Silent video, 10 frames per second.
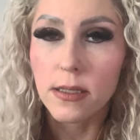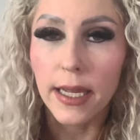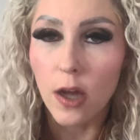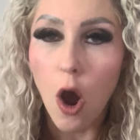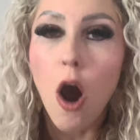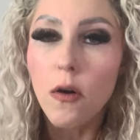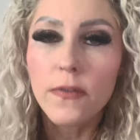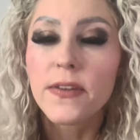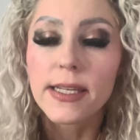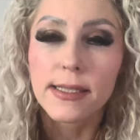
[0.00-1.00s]
Like, all
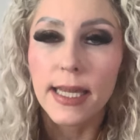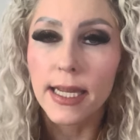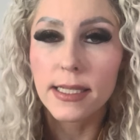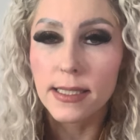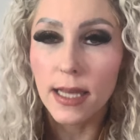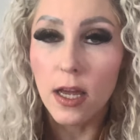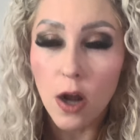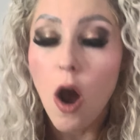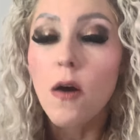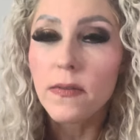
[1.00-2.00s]
of these things and
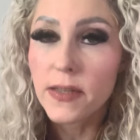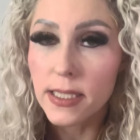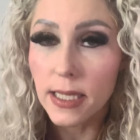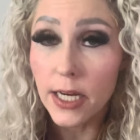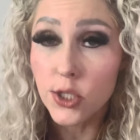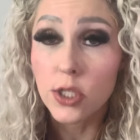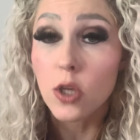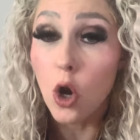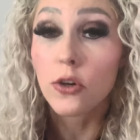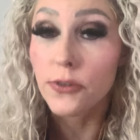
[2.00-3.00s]
all of these sections
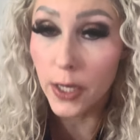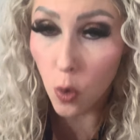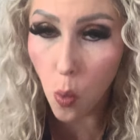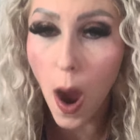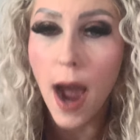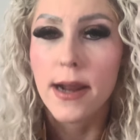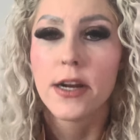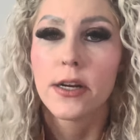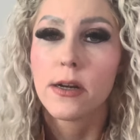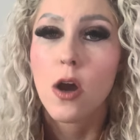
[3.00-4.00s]
are
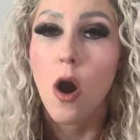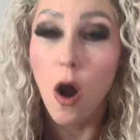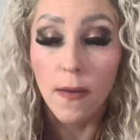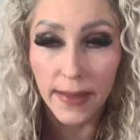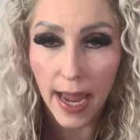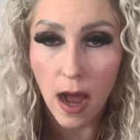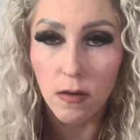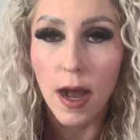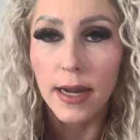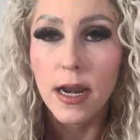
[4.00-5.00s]
required on the
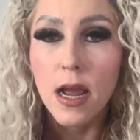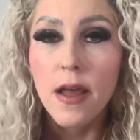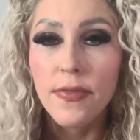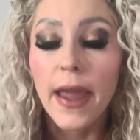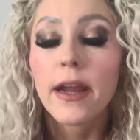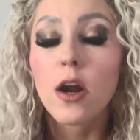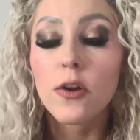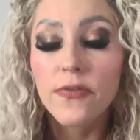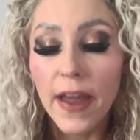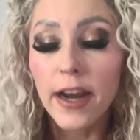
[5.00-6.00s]
outline. They
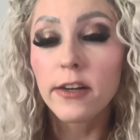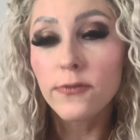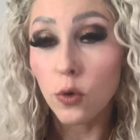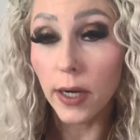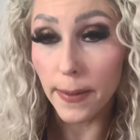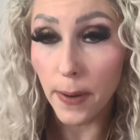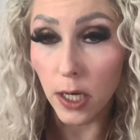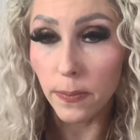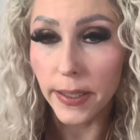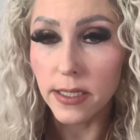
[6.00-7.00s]
are there for a
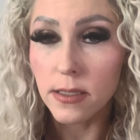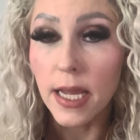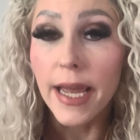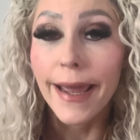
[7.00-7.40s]
purpose.